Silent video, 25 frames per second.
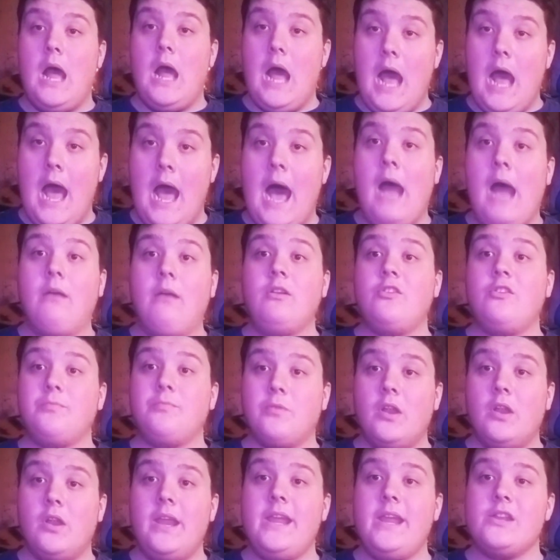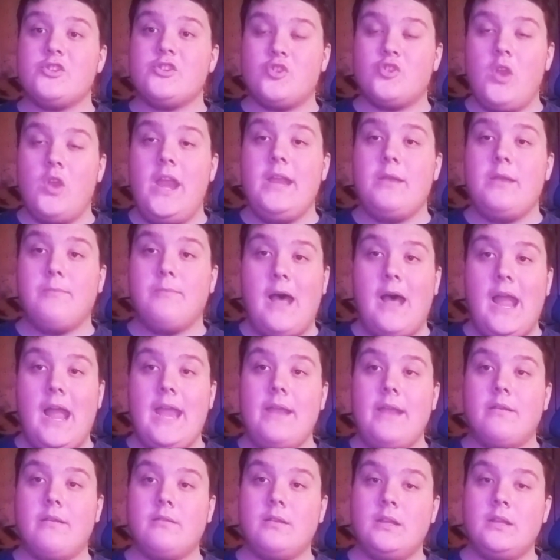I was pretty intrigued by
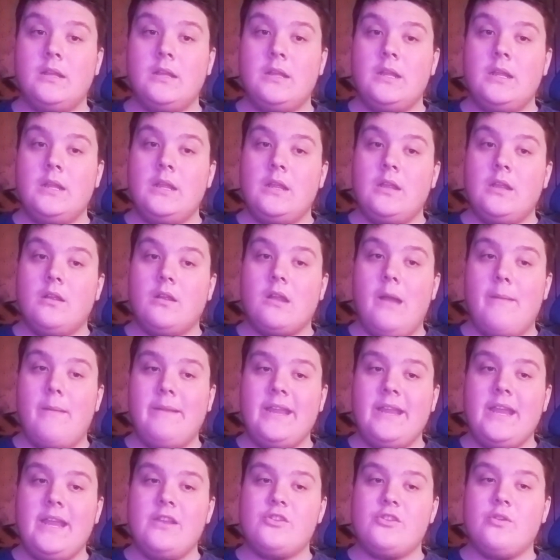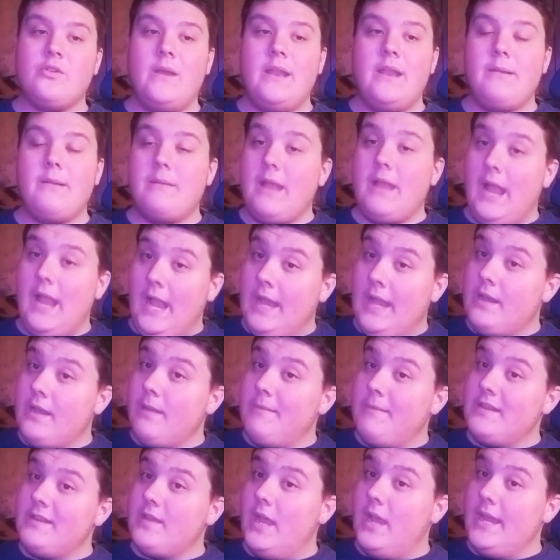it coming into it, and
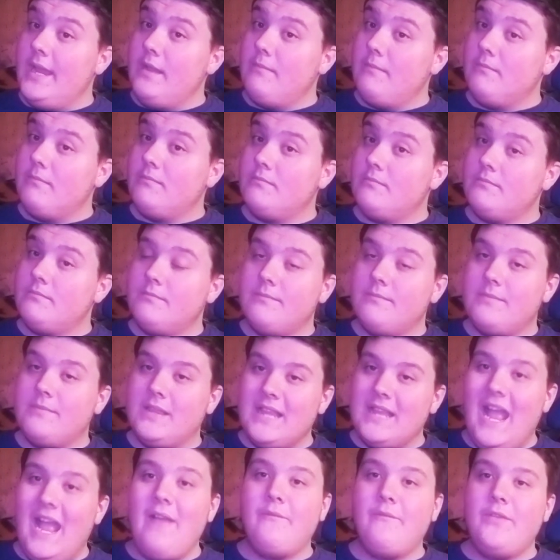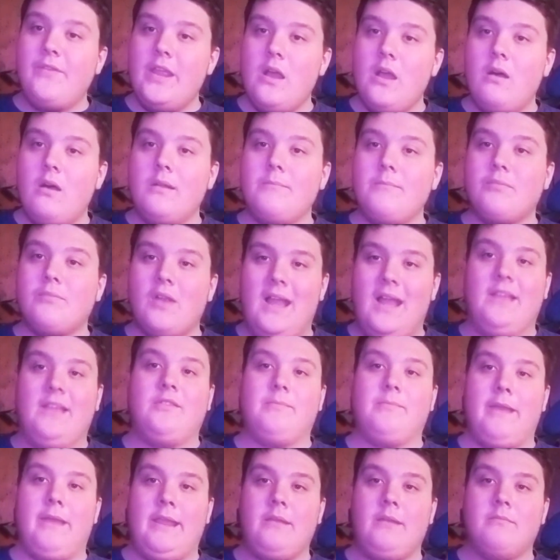let me tell you, that video
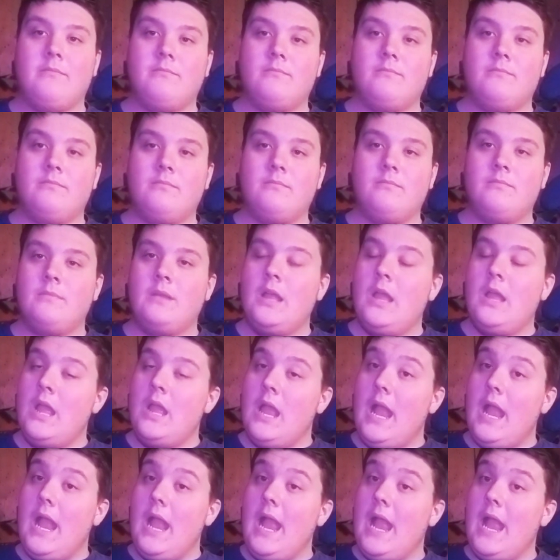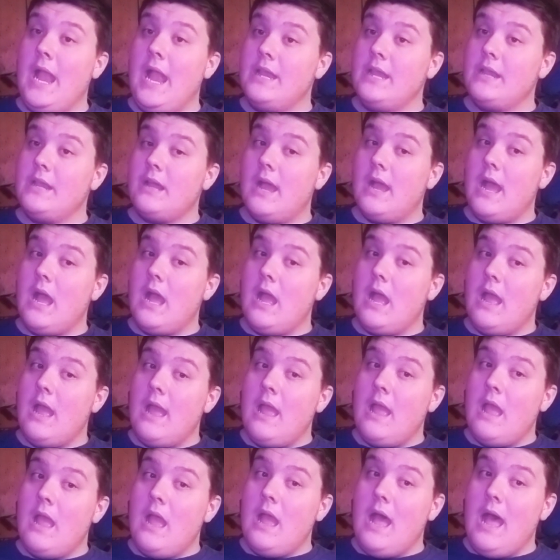impressed me. And
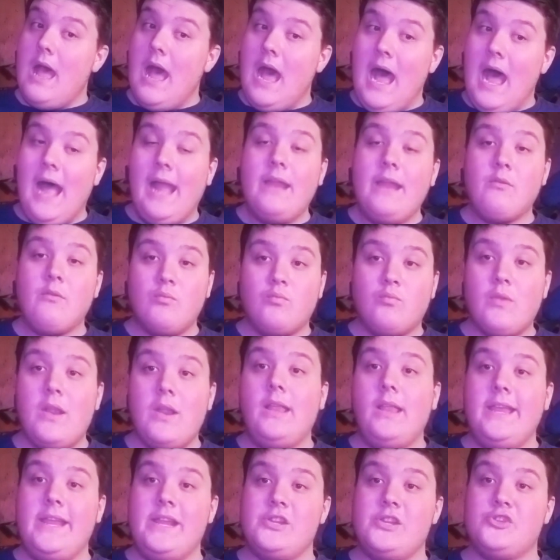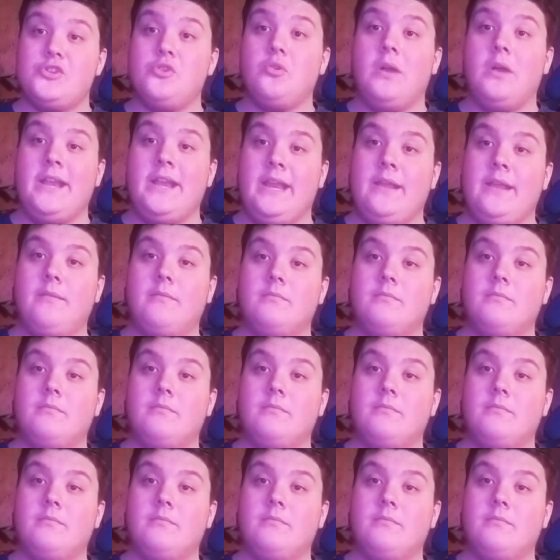I really enjoyed it.